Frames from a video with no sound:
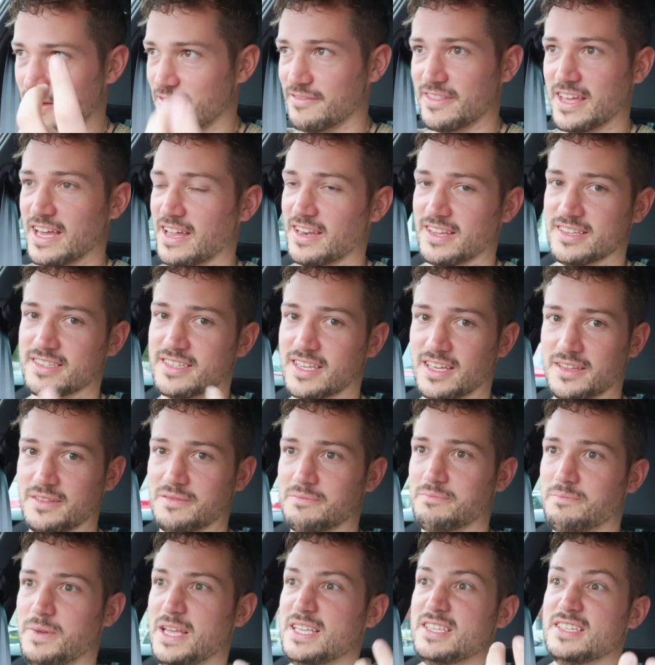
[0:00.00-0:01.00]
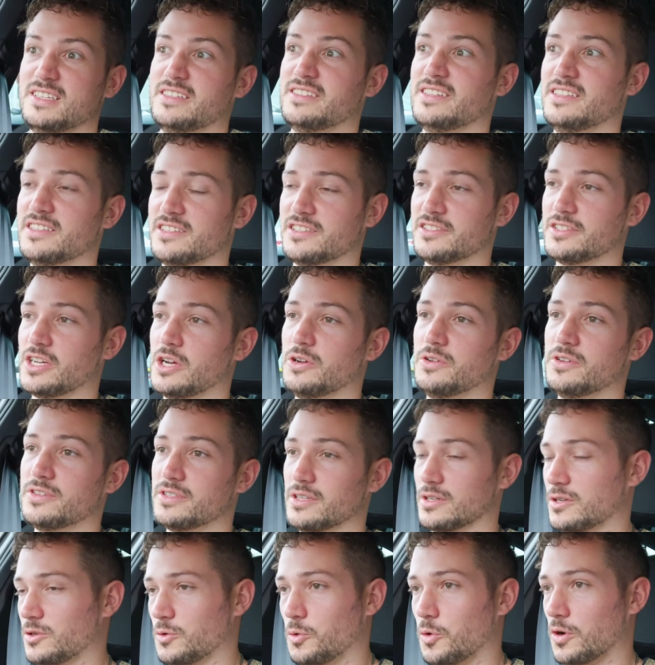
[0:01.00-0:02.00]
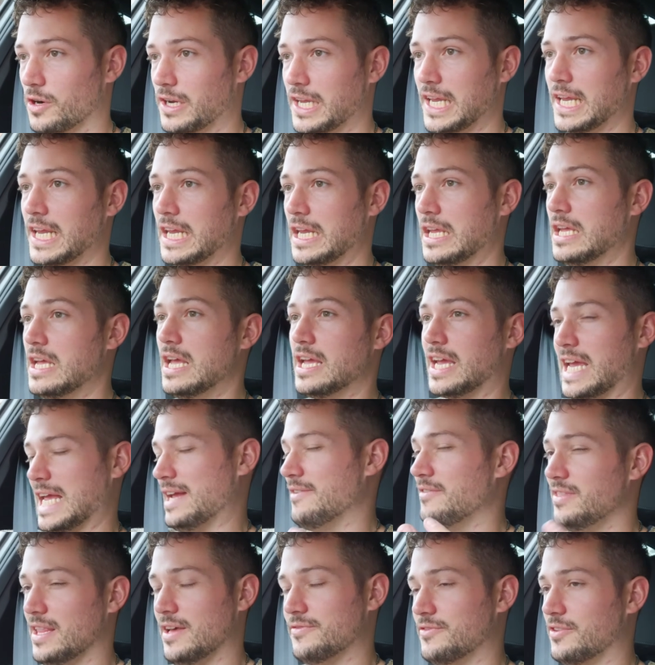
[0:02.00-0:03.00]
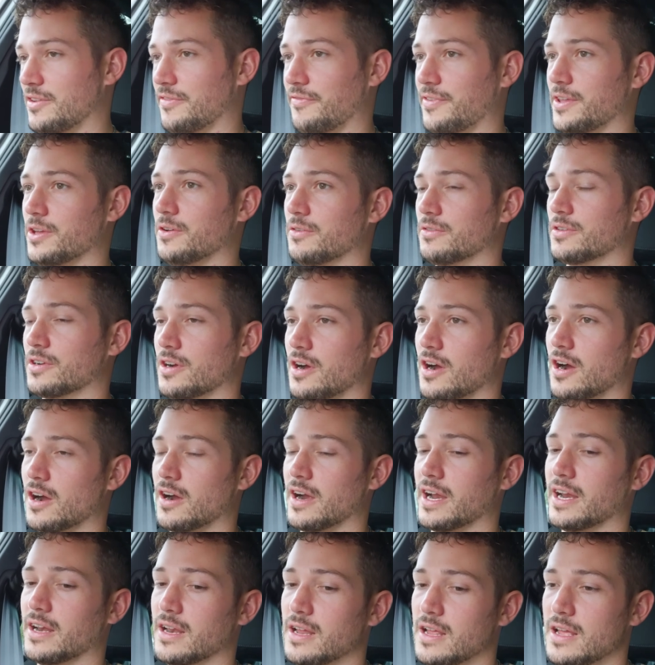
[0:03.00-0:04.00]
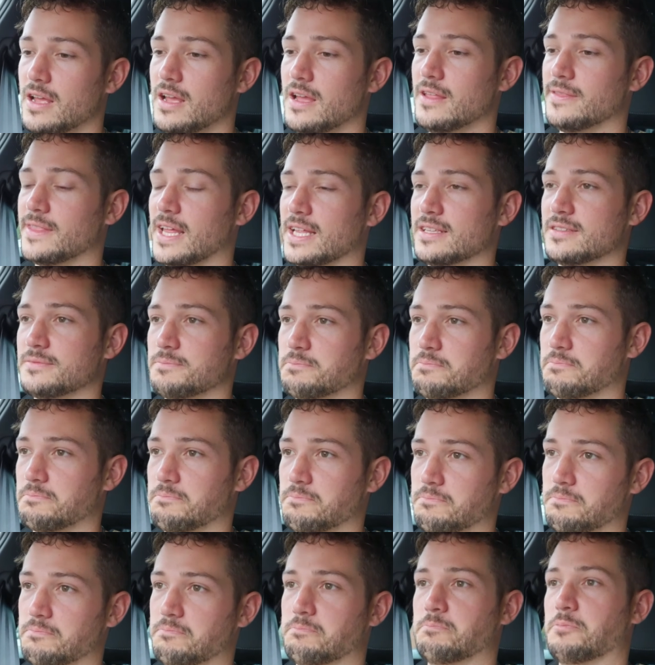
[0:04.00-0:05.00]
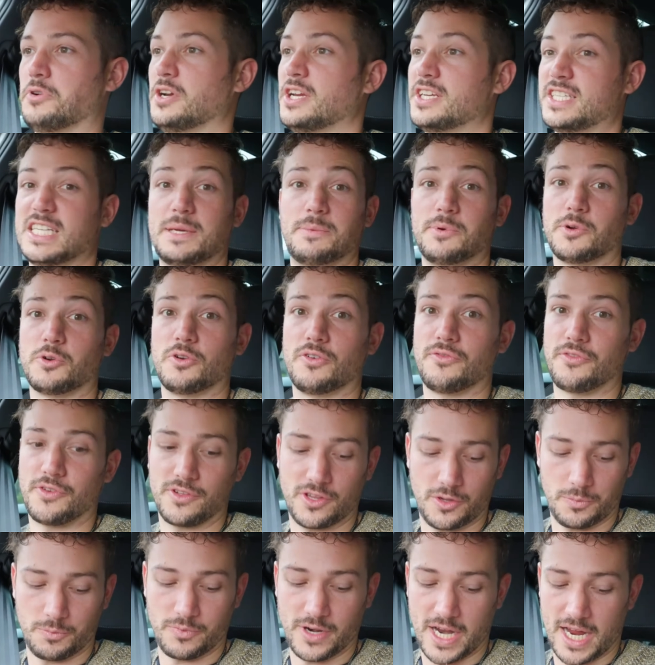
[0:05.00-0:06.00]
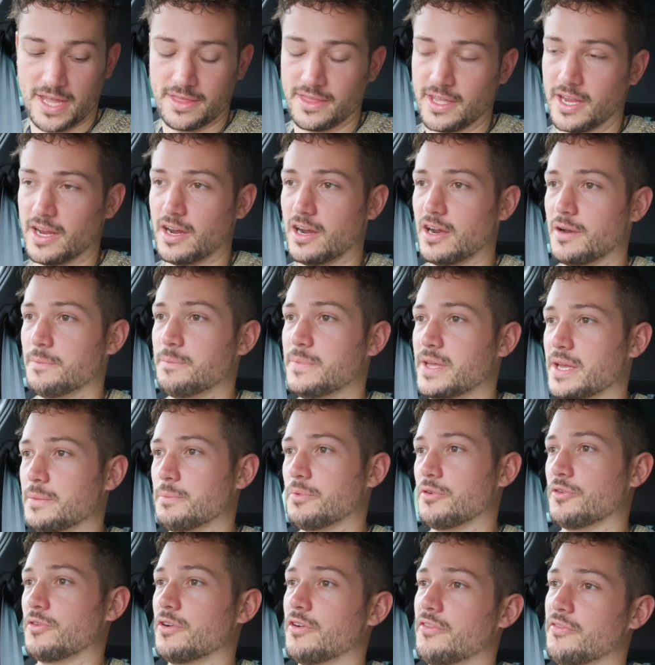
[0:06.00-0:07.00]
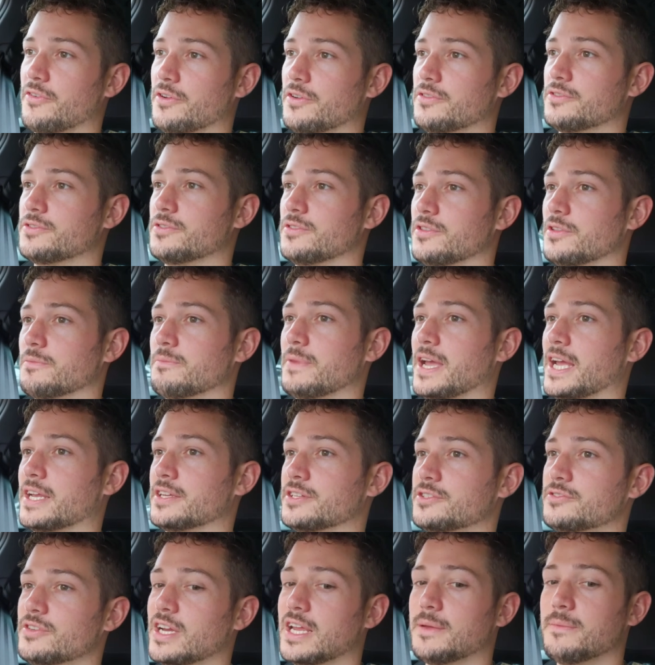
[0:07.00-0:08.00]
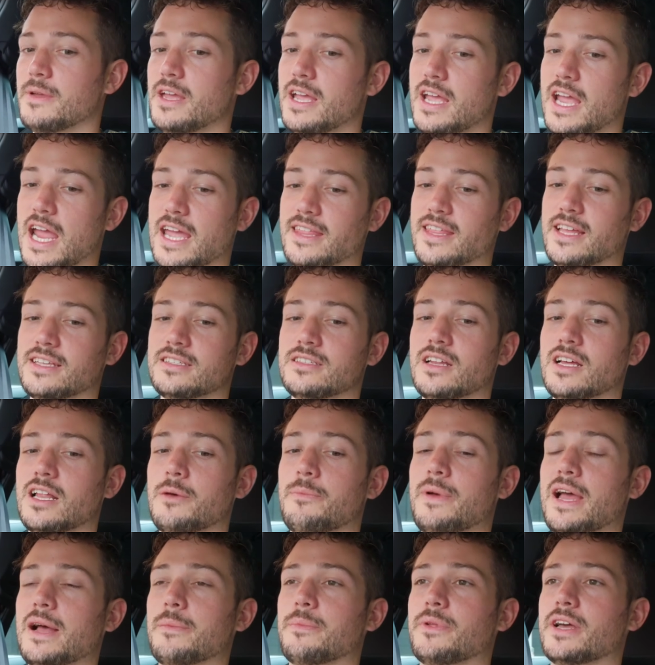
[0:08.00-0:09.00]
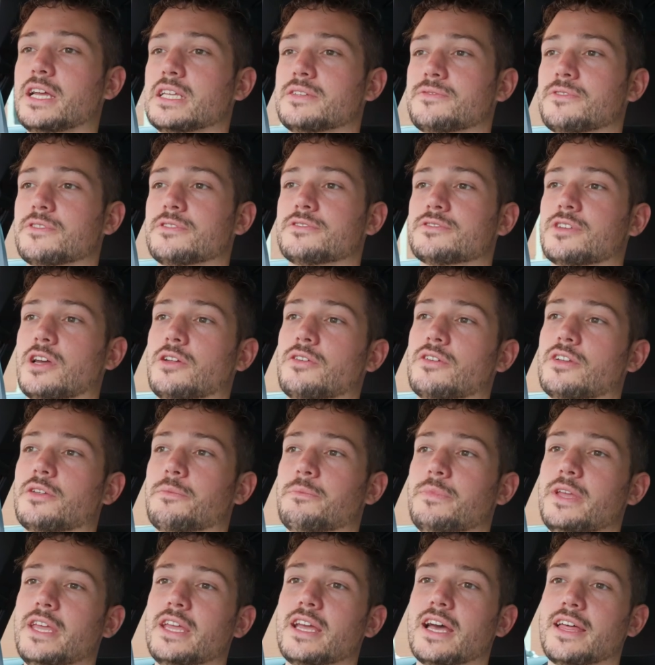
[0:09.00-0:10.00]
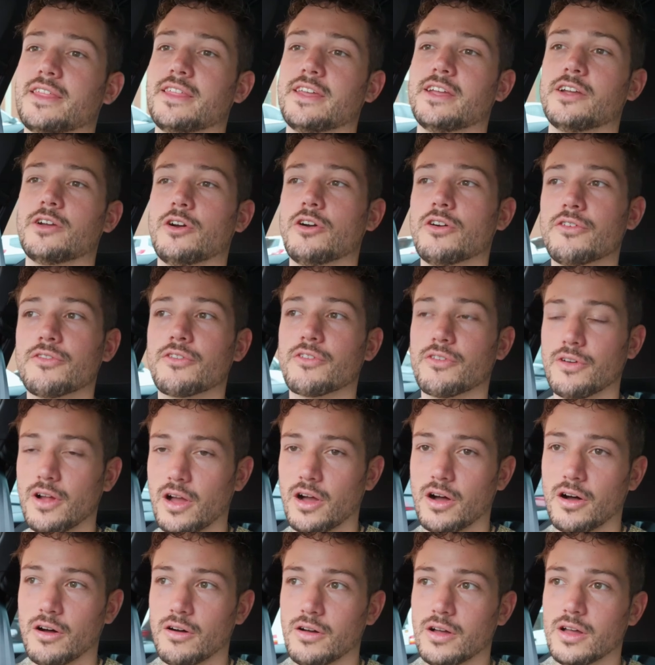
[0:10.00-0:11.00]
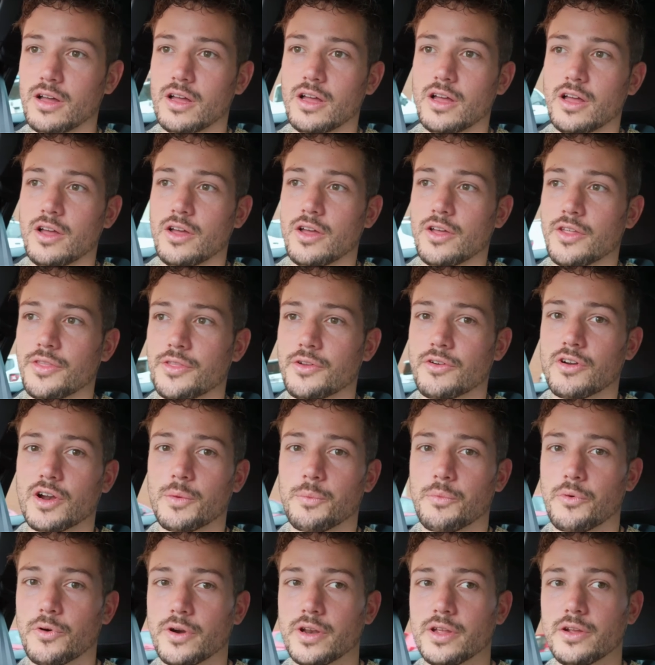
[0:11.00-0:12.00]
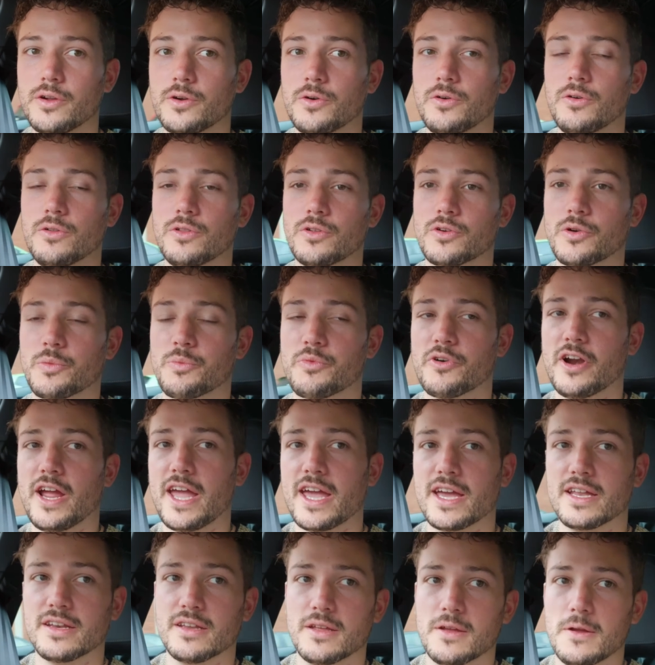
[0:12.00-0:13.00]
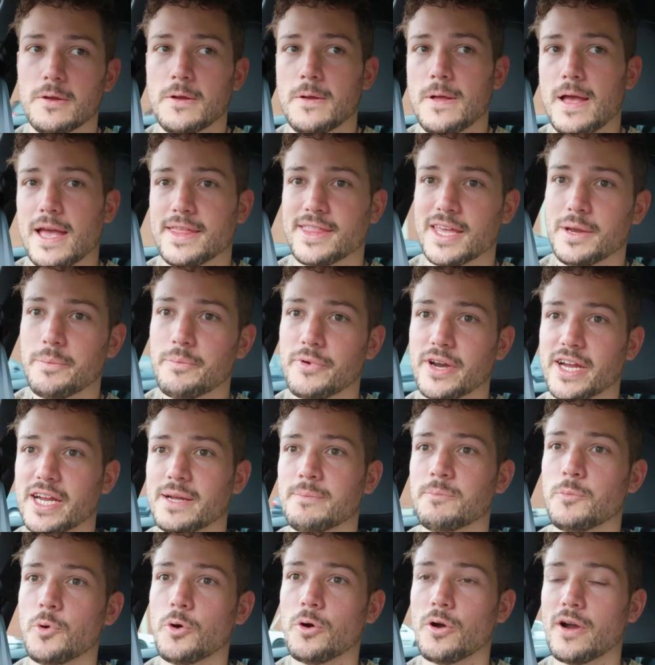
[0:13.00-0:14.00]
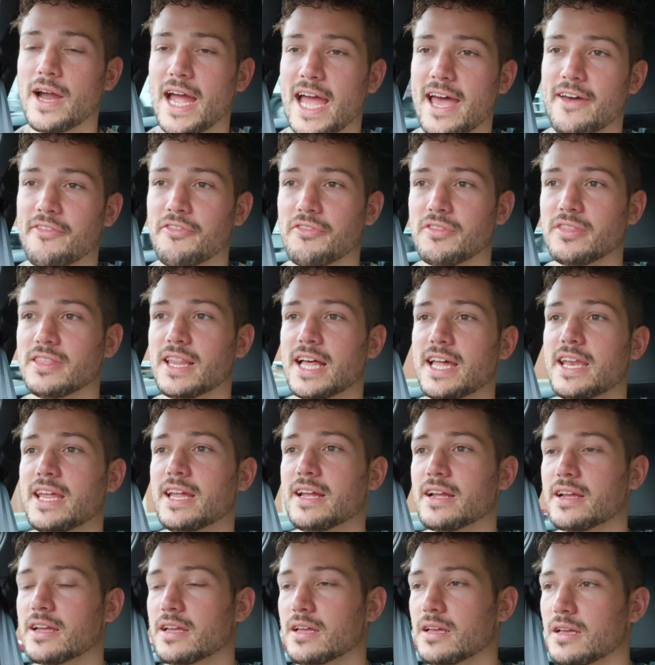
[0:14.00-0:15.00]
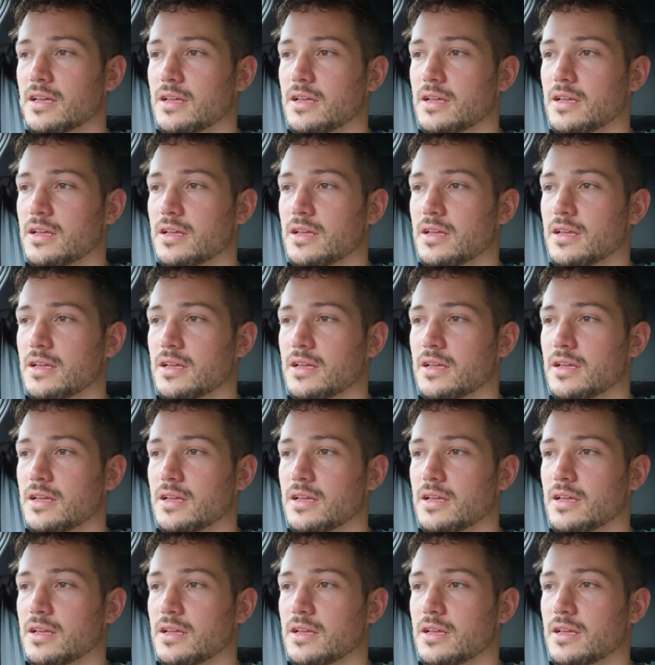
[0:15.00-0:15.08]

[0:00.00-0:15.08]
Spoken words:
all of that is that basically the Skoda is a quirky, kind of left-of-field car, and that's pretty typical for their brand. They are a bit peripheral to the mainstream, and that's not a bad place for Skoda to be. I think overall, they're a pretty cool little brand, and they bring a more athletic